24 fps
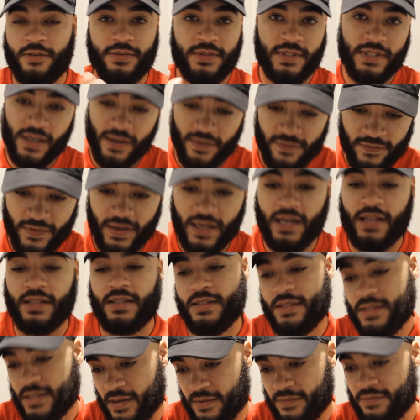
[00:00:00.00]
tough fight
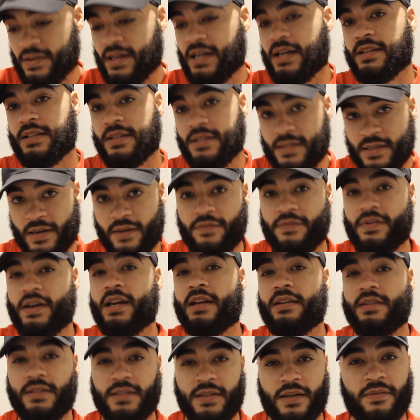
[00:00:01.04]
after tough fight after tough fight
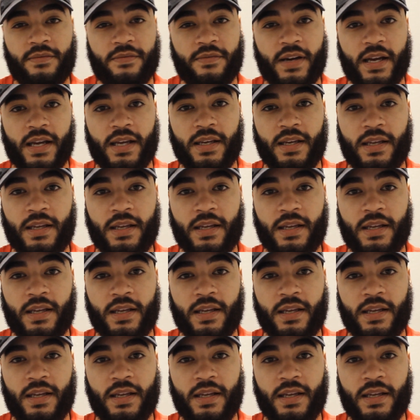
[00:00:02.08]
after tough fight.